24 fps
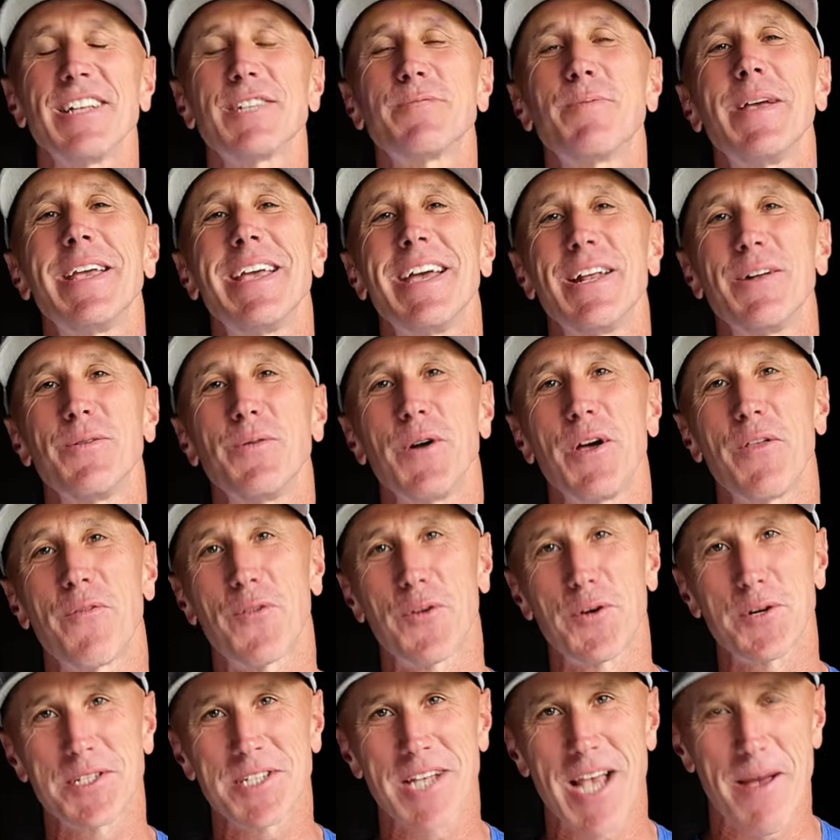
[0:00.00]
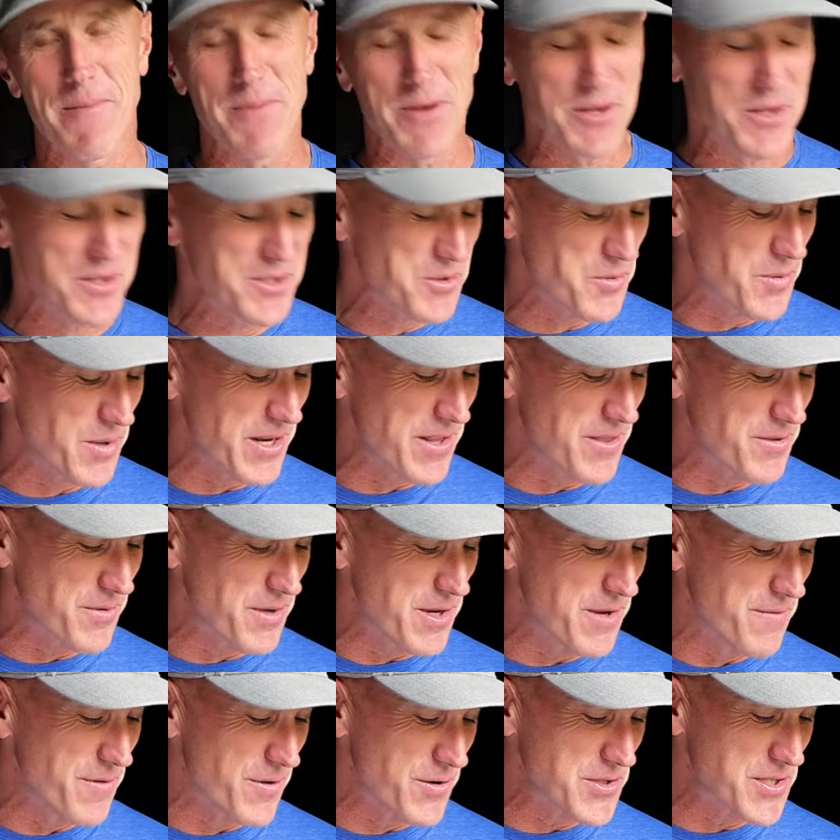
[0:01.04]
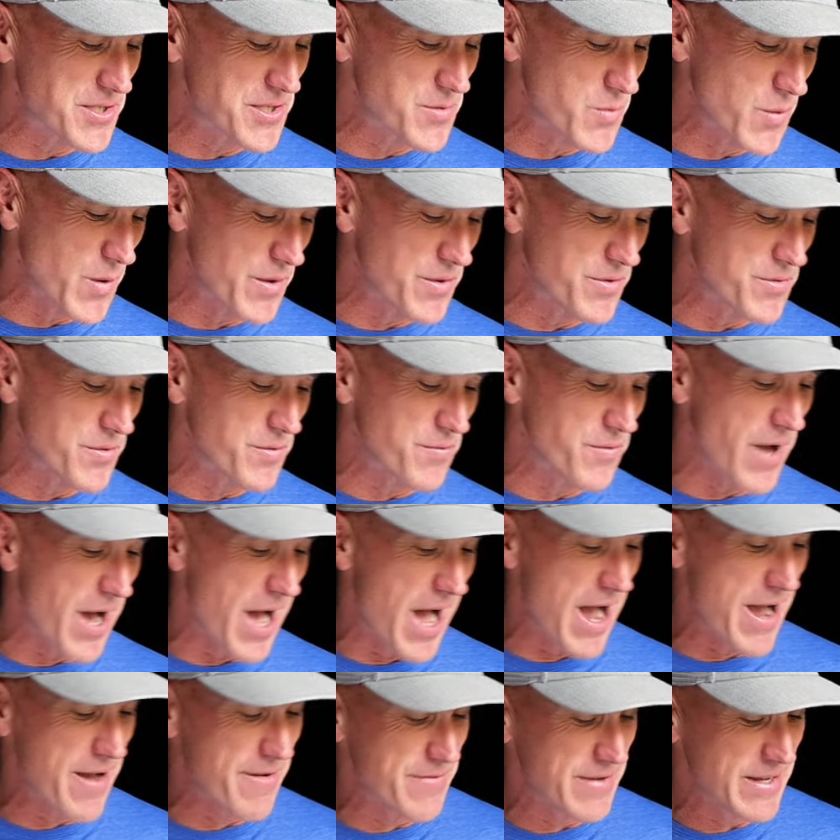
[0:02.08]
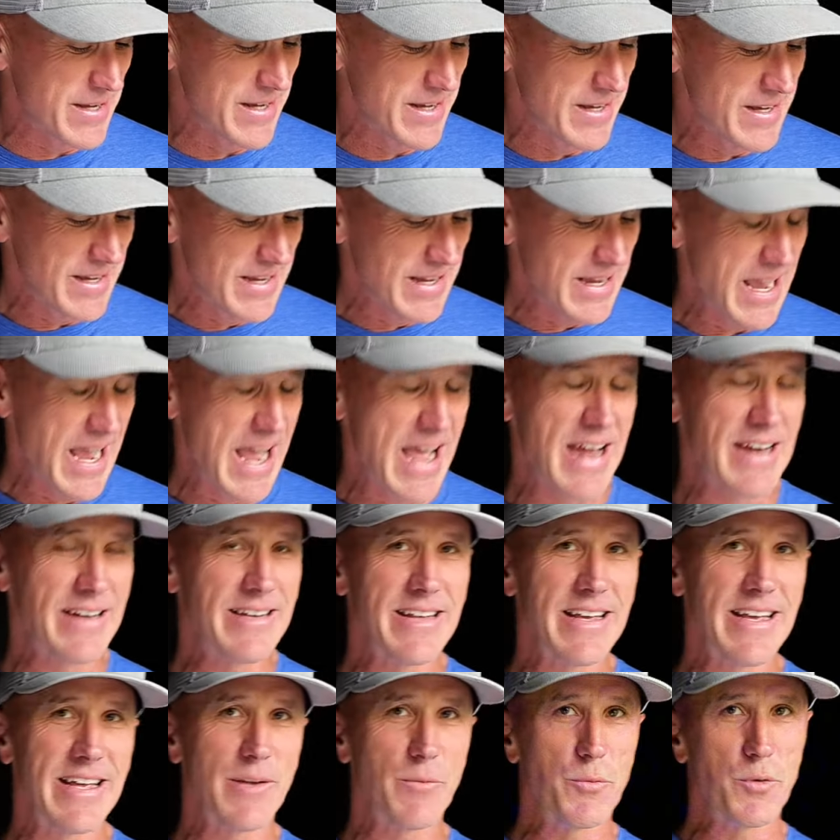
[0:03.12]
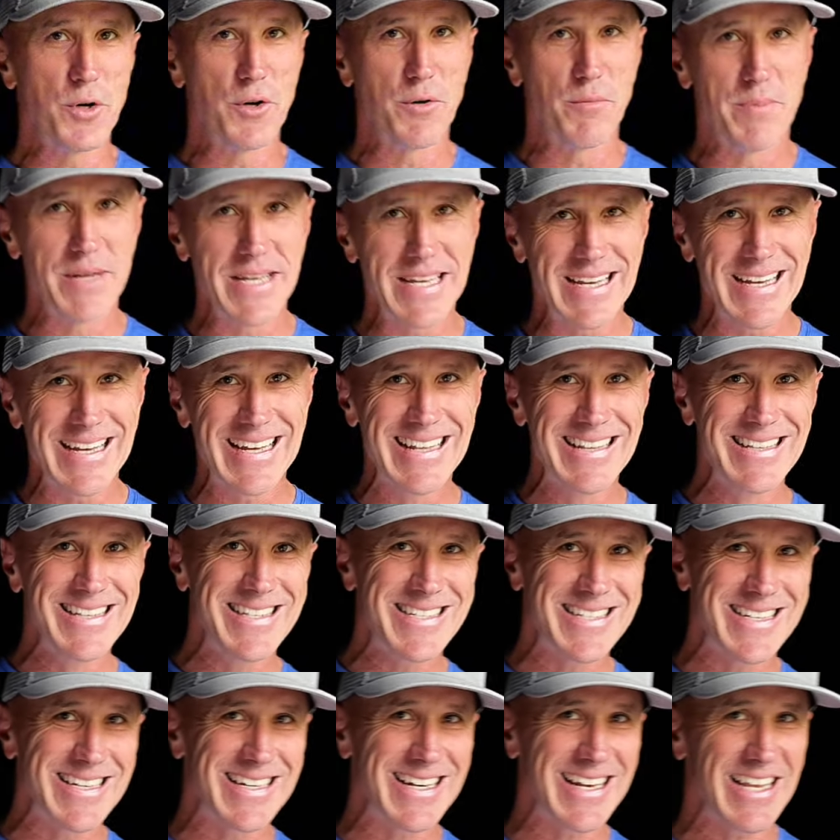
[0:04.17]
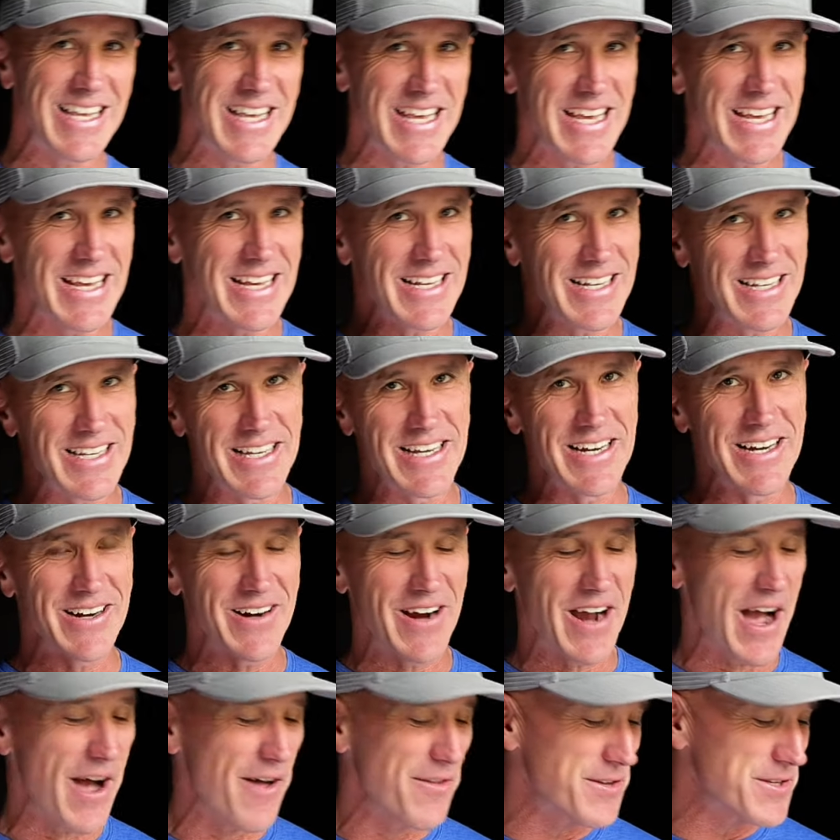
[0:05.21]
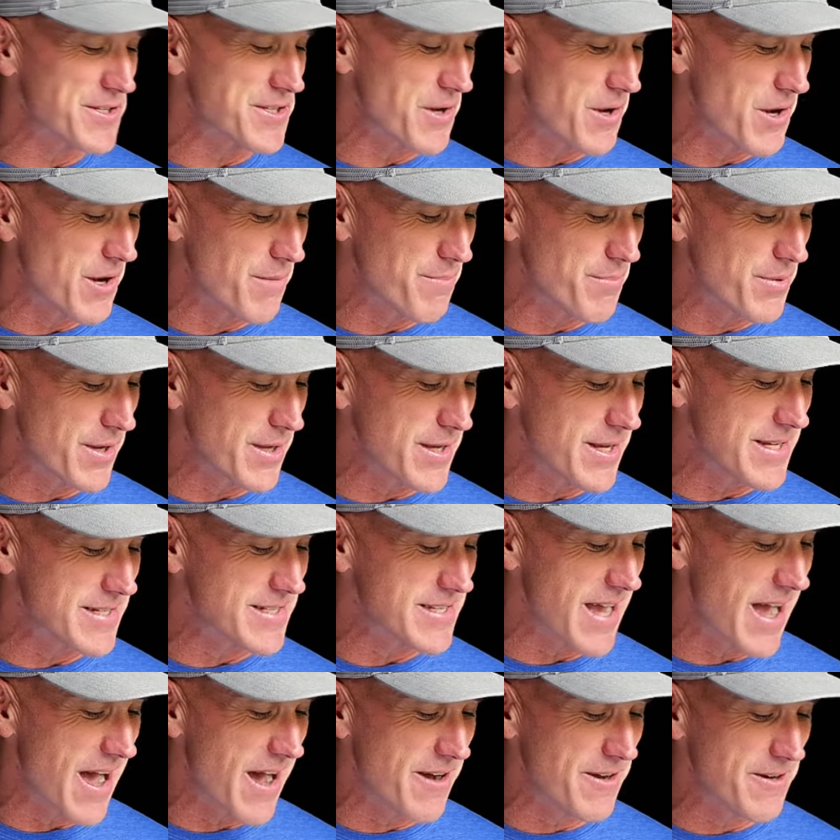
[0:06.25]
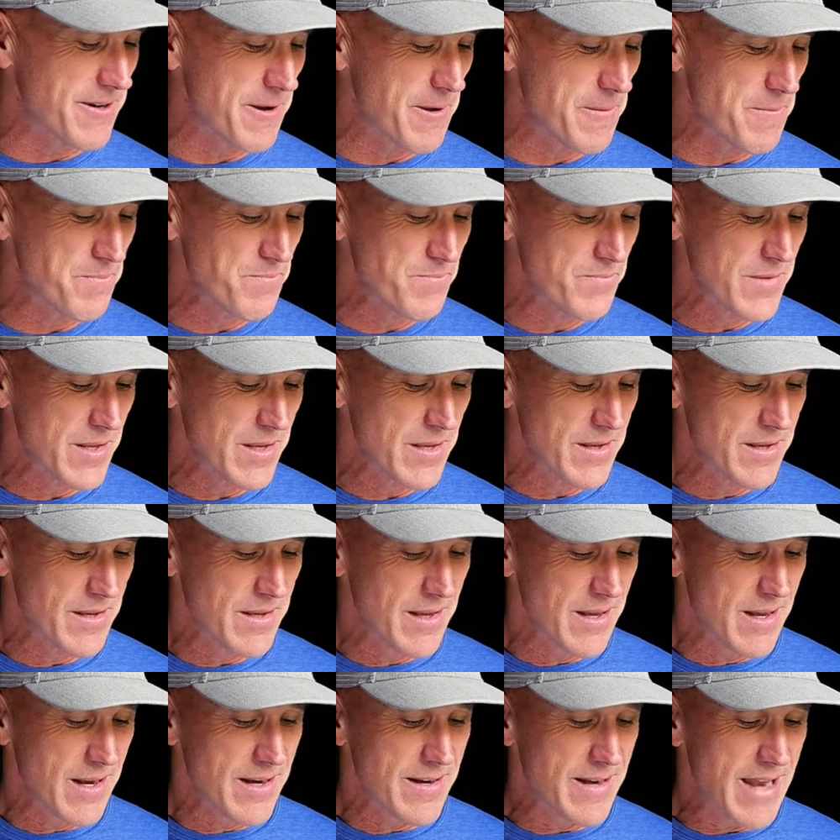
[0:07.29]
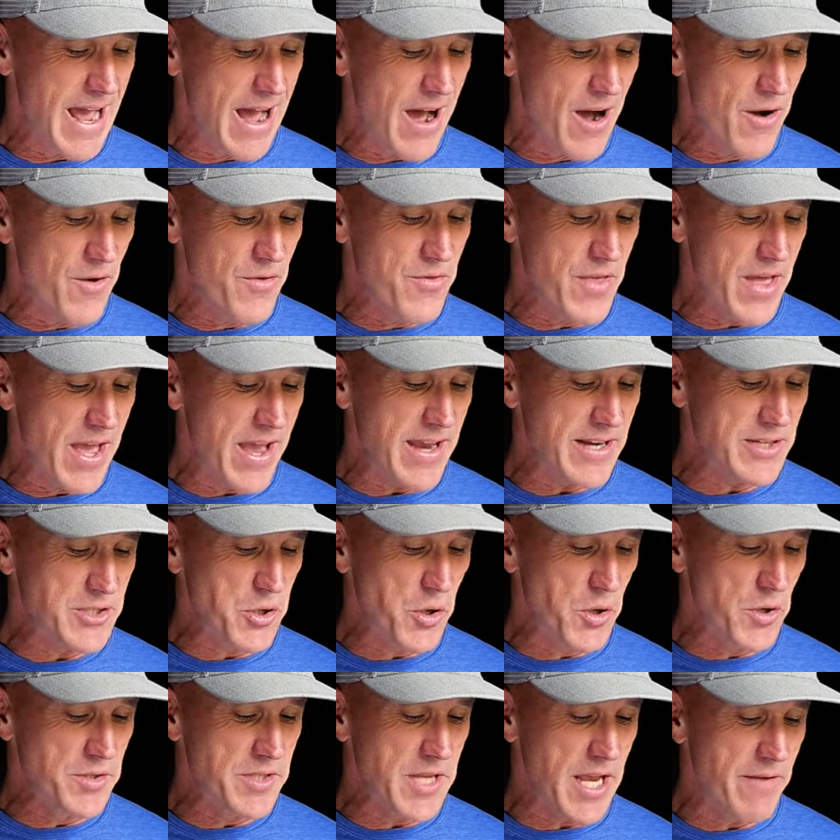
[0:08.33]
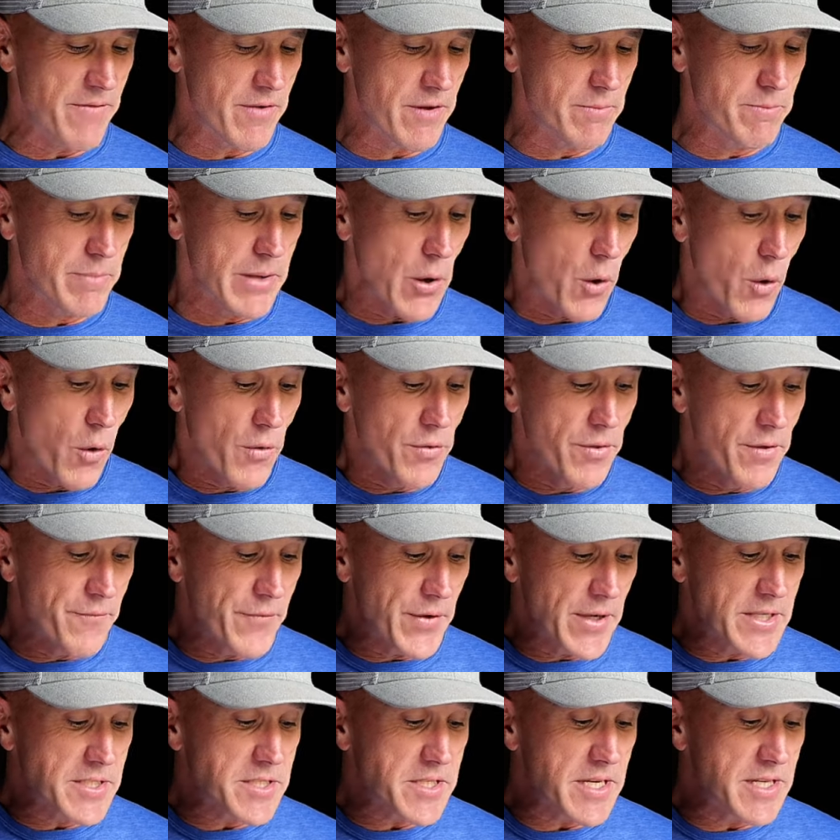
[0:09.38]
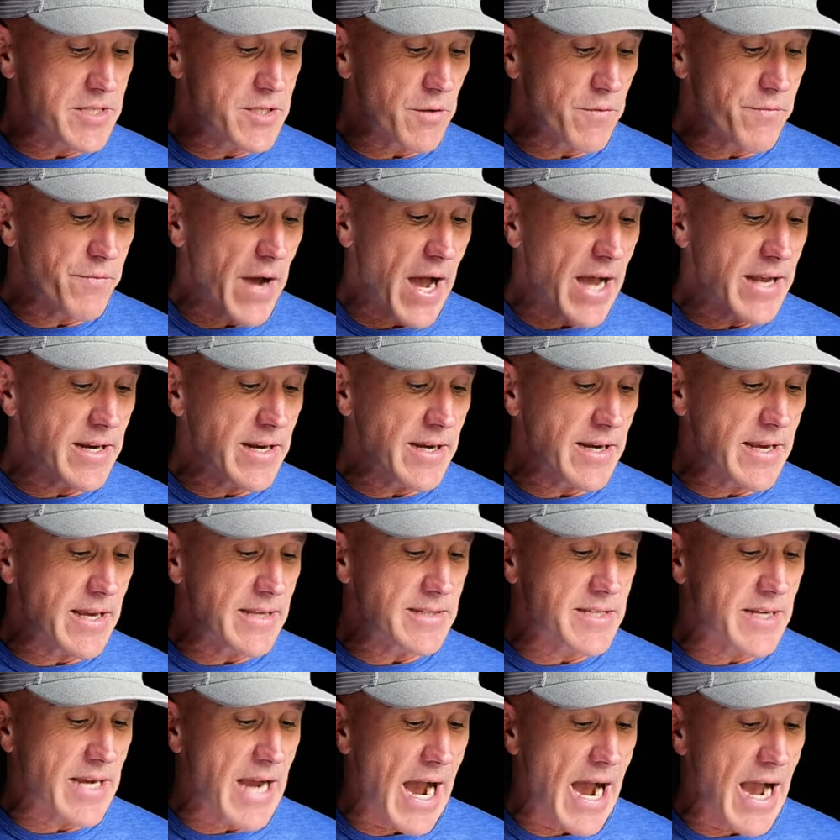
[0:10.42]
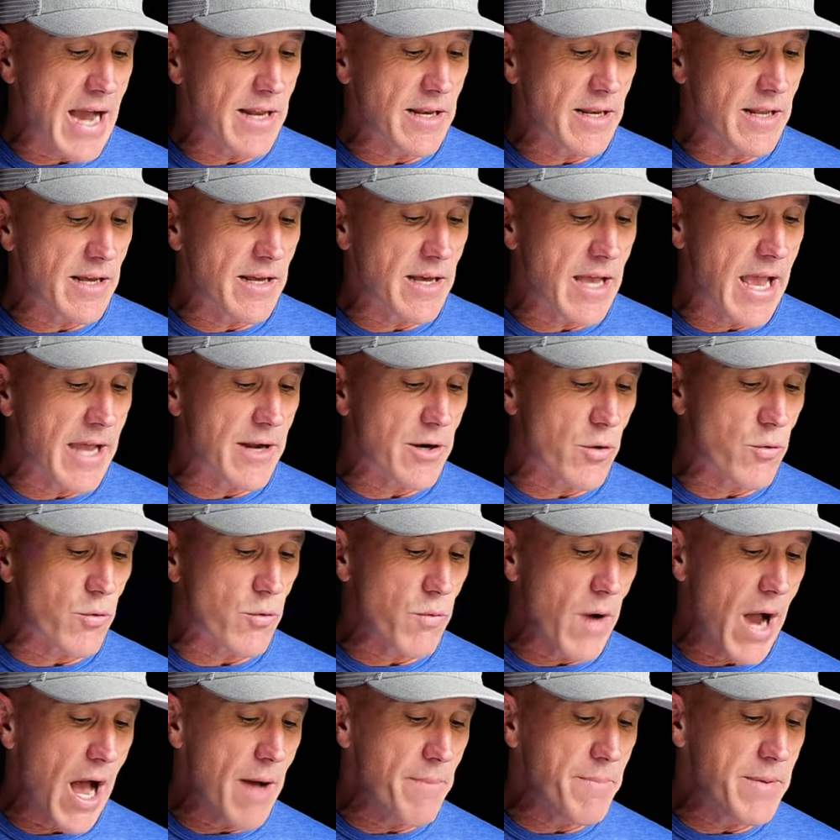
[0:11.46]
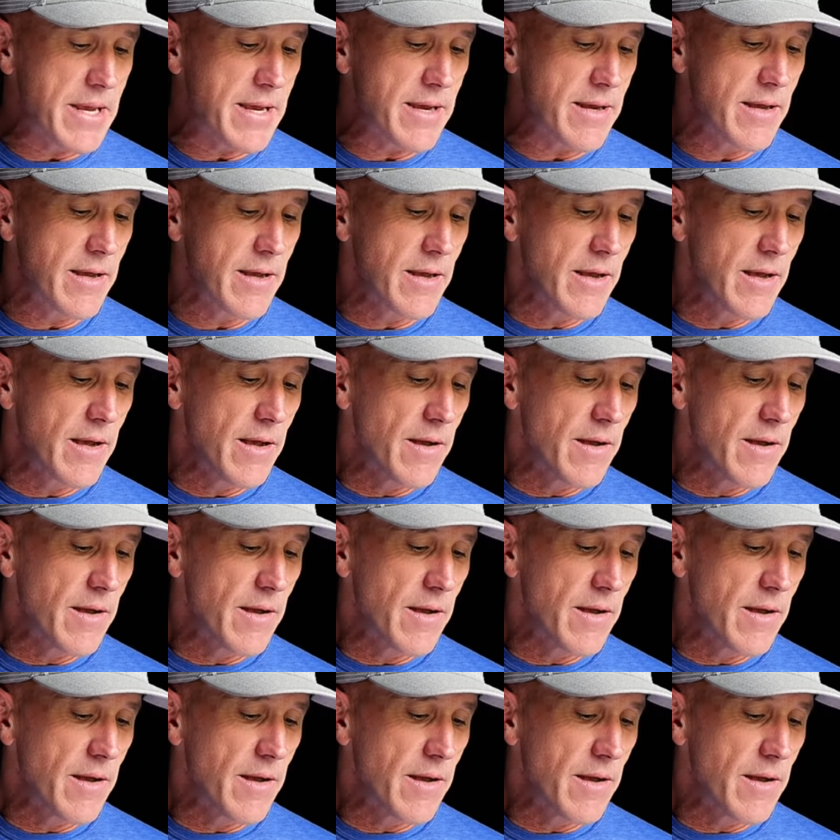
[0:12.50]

Let's begin with 1 Samuel 23, verses 1 through 5 and it will be instantly clear how this all plays out. Now they told David, Behold, the Philistines are fighting against Keilah and are robbing